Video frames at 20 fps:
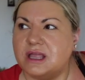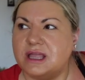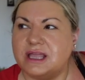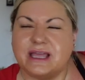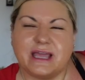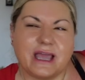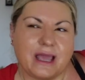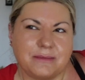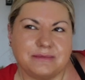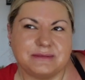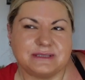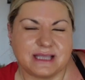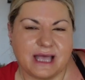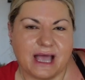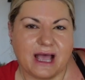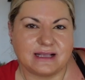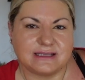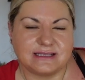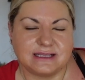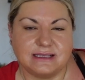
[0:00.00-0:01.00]
it keeps the
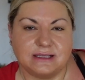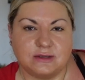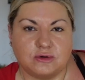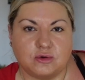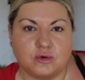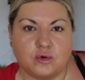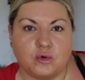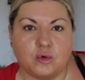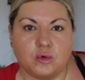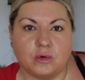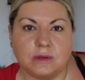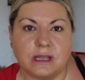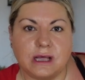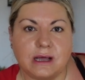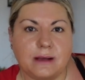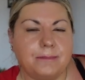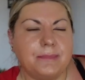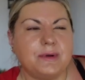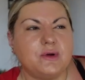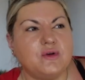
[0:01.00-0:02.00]
house a little
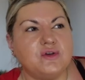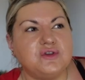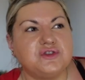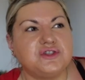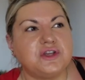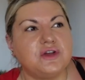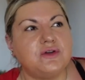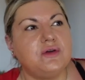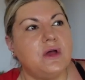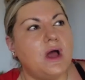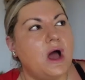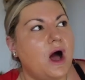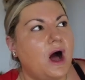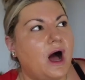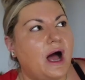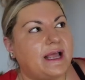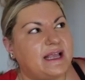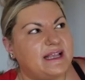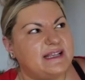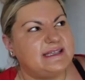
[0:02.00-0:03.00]
cooler, but also
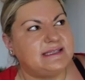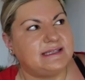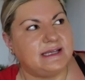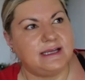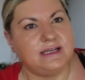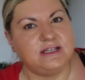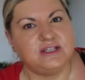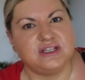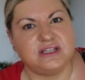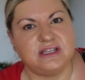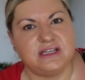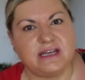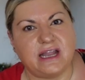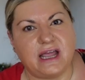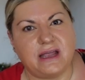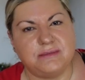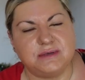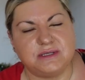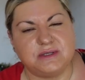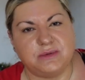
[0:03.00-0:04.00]
I can see into the
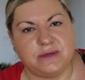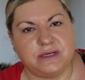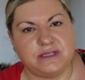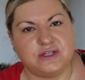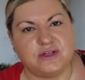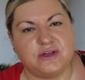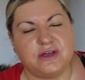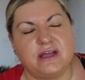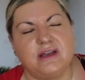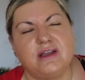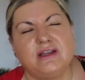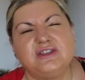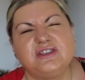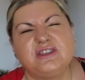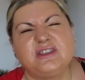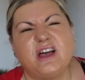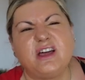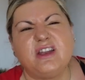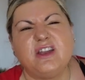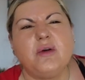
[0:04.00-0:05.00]
neighbor's window,
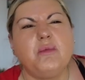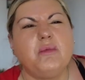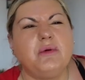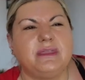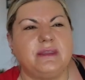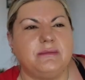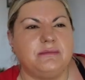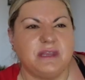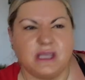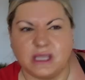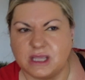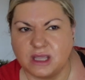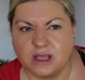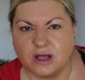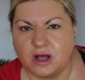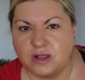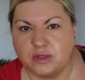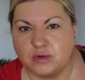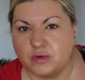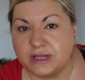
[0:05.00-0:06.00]
and I don't want them
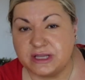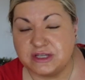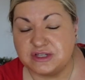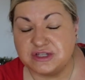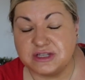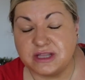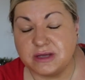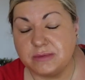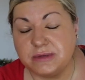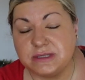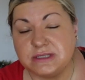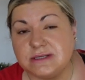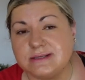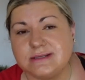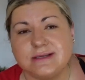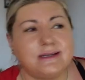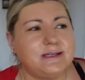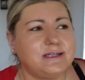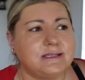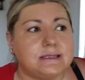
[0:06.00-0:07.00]
thinking I look into their window,
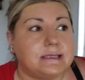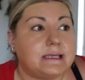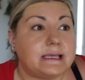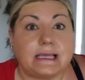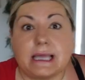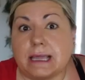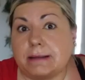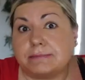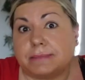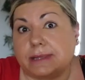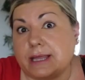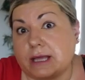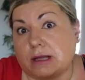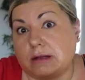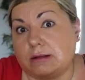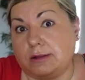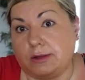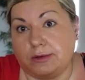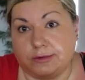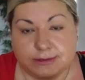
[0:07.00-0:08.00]
so I just keep
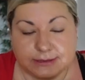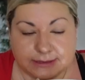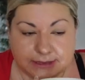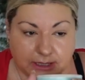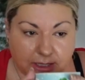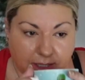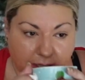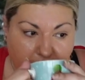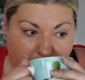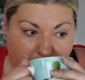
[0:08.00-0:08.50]
that closed.